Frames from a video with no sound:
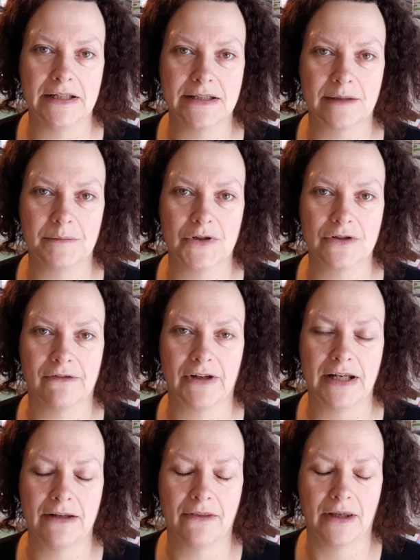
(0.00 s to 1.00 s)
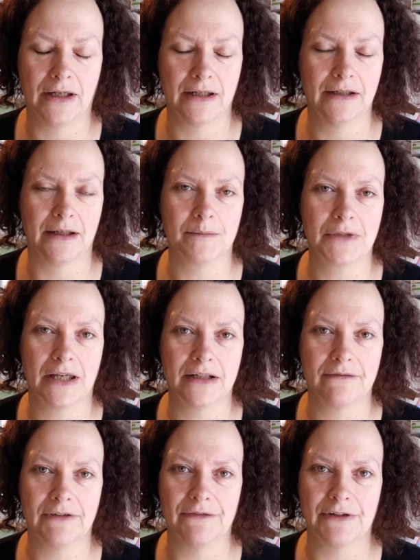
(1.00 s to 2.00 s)
eating much of anything. I'm kind
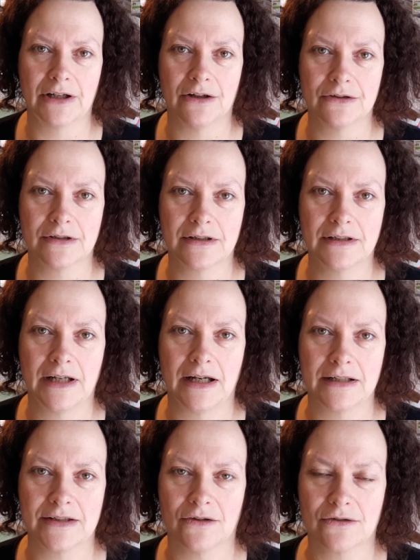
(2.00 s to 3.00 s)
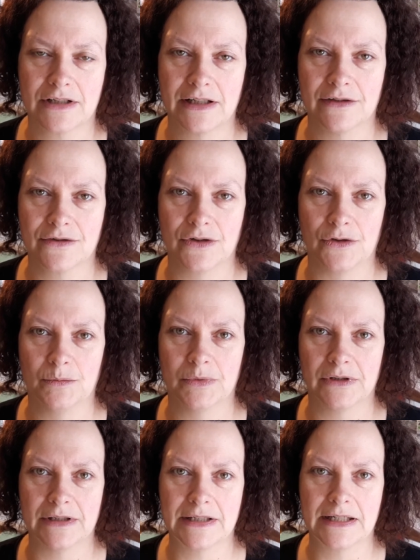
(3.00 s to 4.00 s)
of living on Heinz oxtail soup
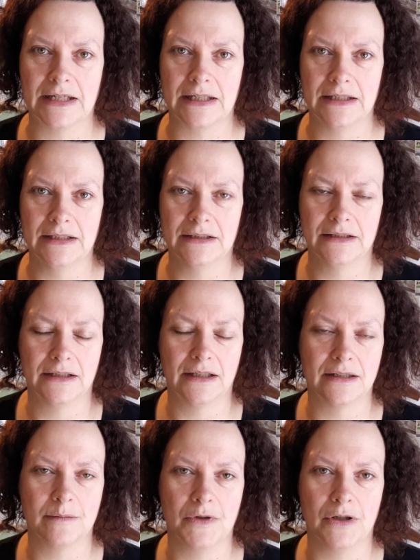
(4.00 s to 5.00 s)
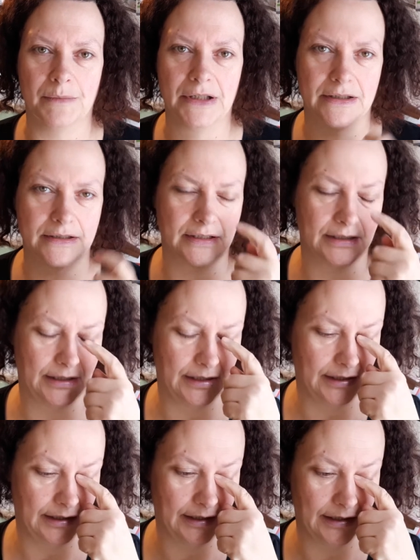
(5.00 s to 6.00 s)
and tea at the moment,
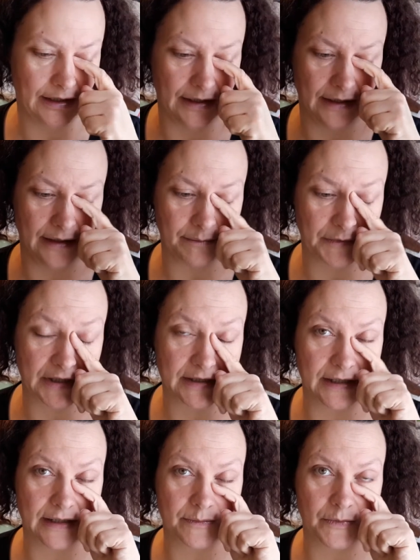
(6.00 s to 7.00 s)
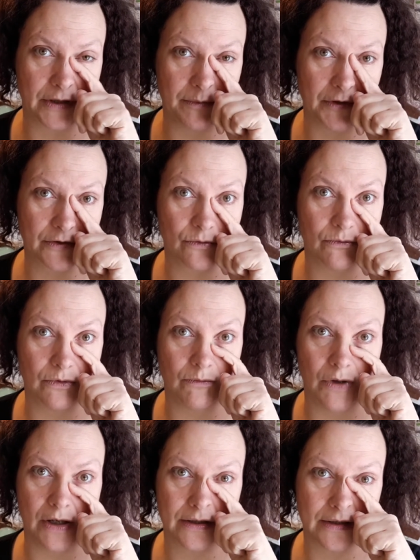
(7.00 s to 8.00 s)
because that's pretty much
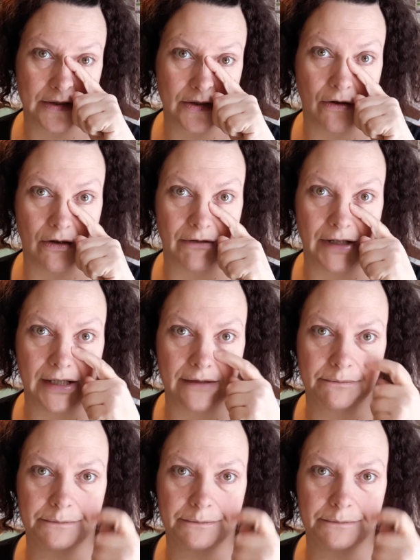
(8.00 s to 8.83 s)
what I can tolerate.